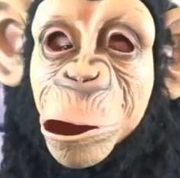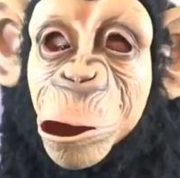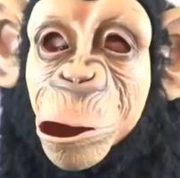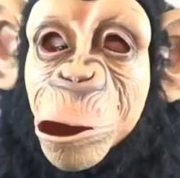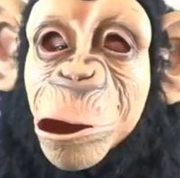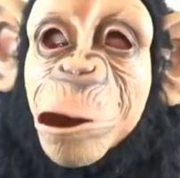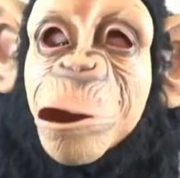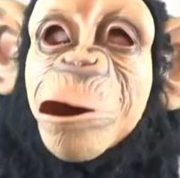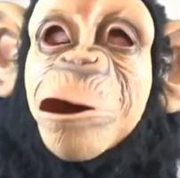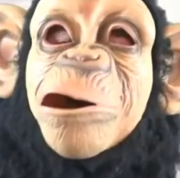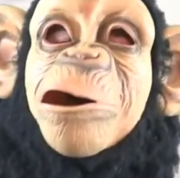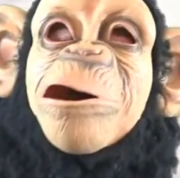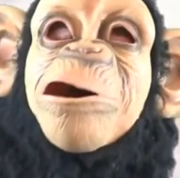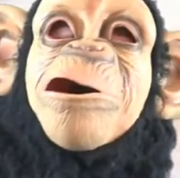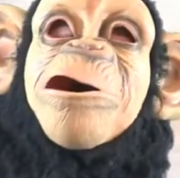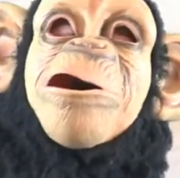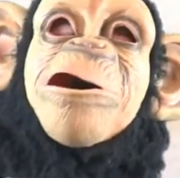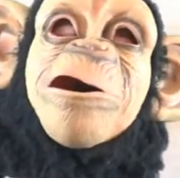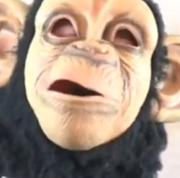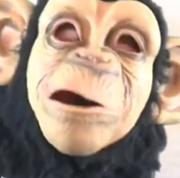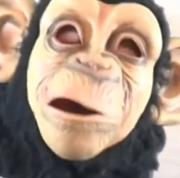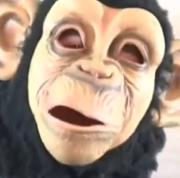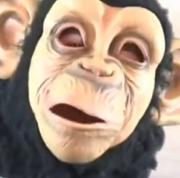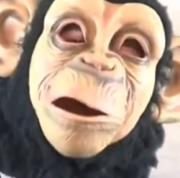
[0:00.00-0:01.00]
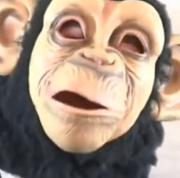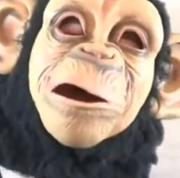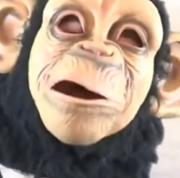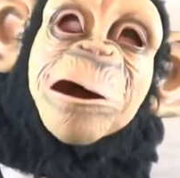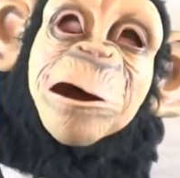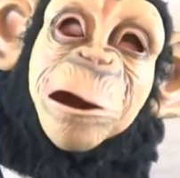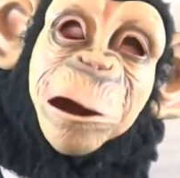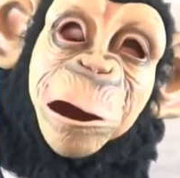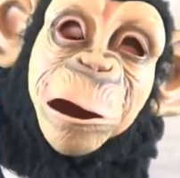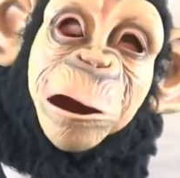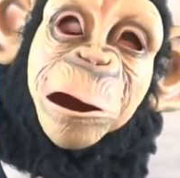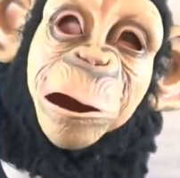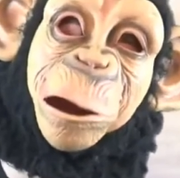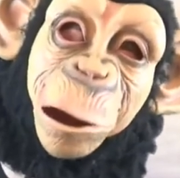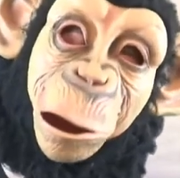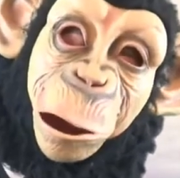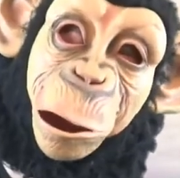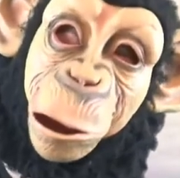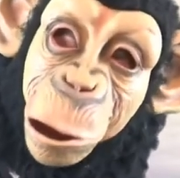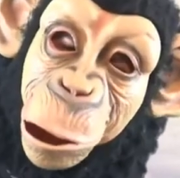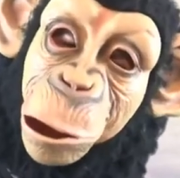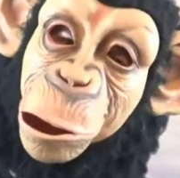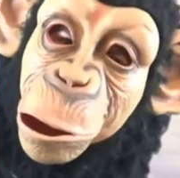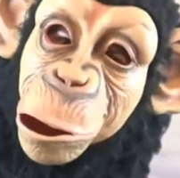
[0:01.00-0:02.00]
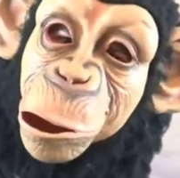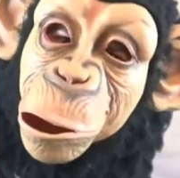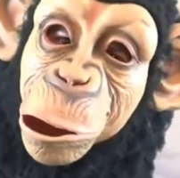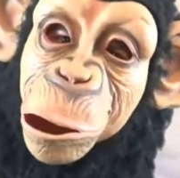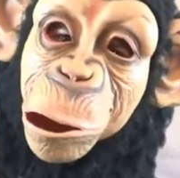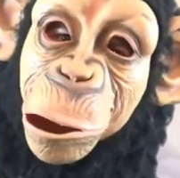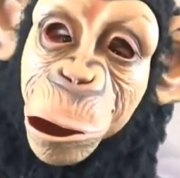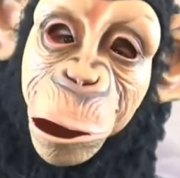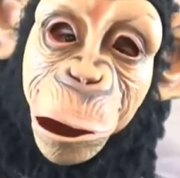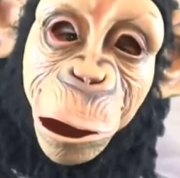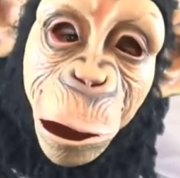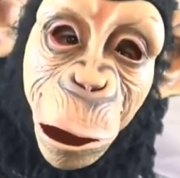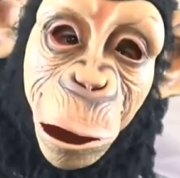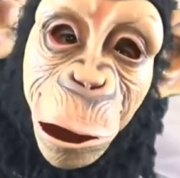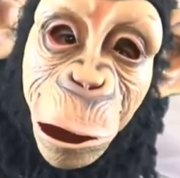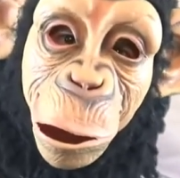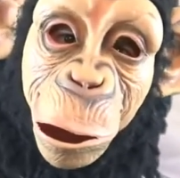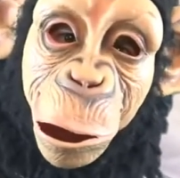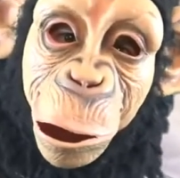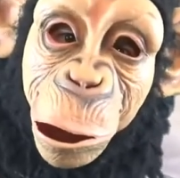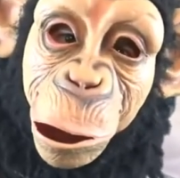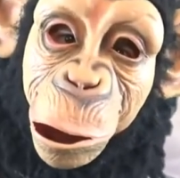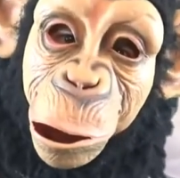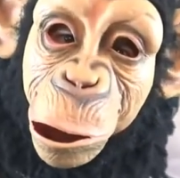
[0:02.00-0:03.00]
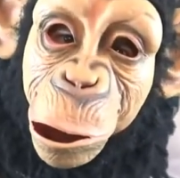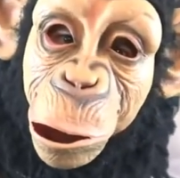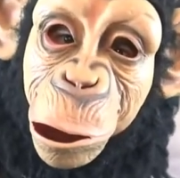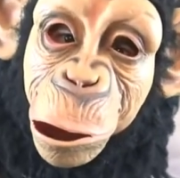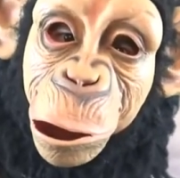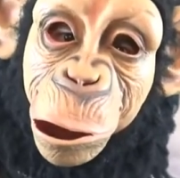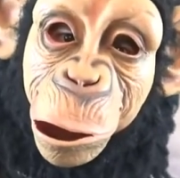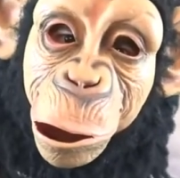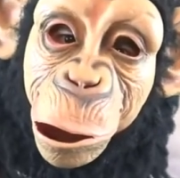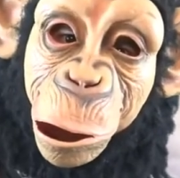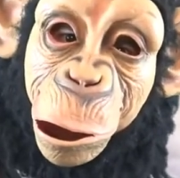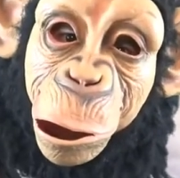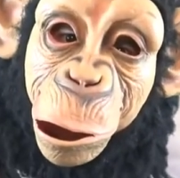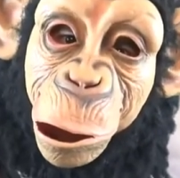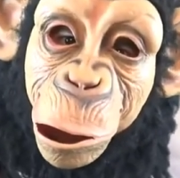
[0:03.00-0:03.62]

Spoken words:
Oh, yeah, that makes way more sense.